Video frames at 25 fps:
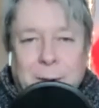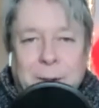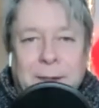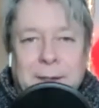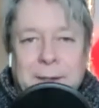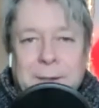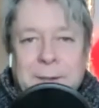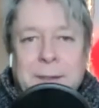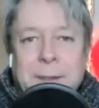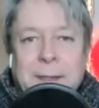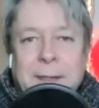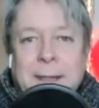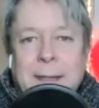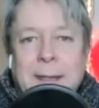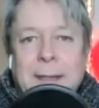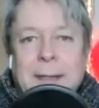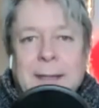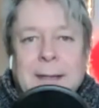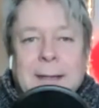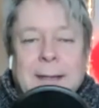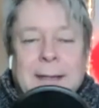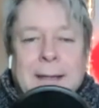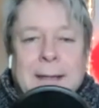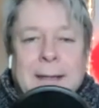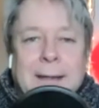It is the
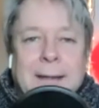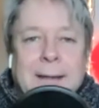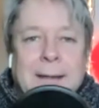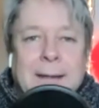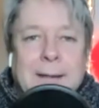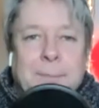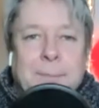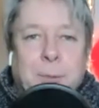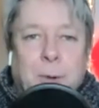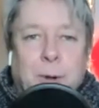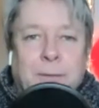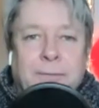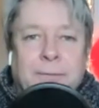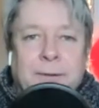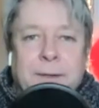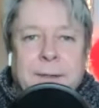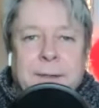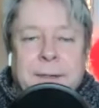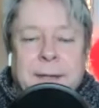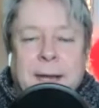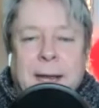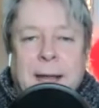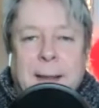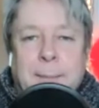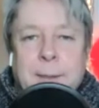perfect
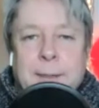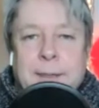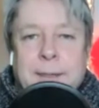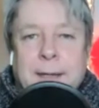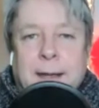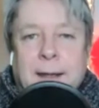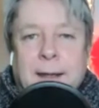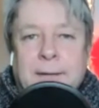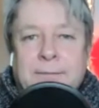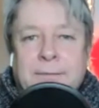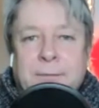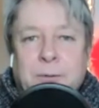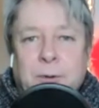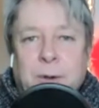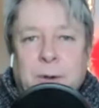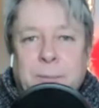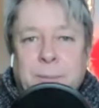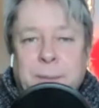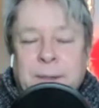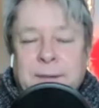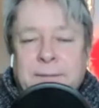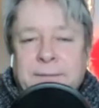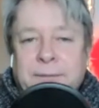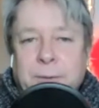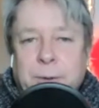habitat for a
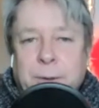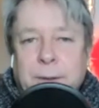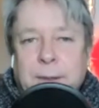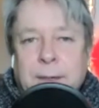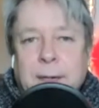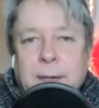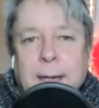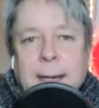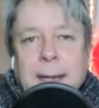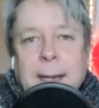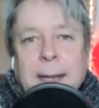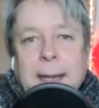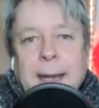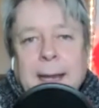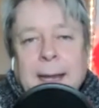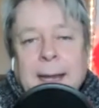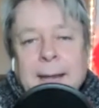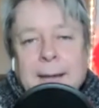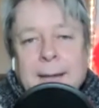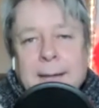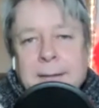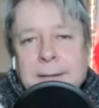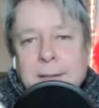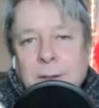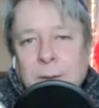Bigfoot,
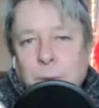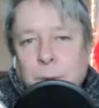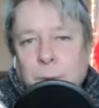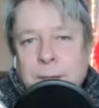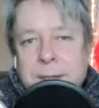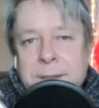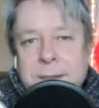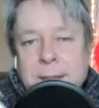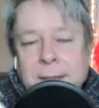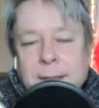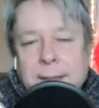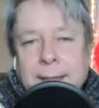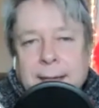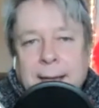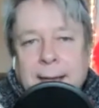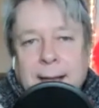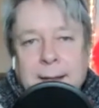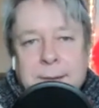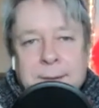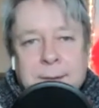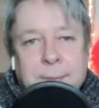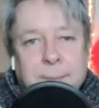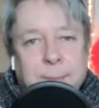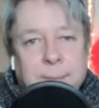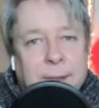and until recently
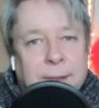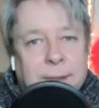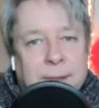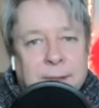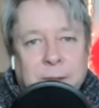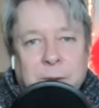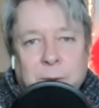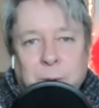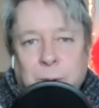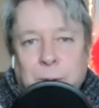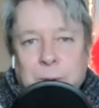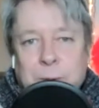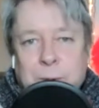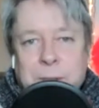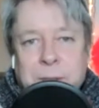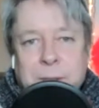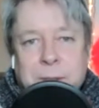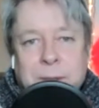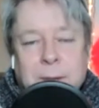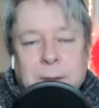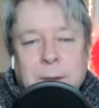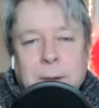hasn't been encroached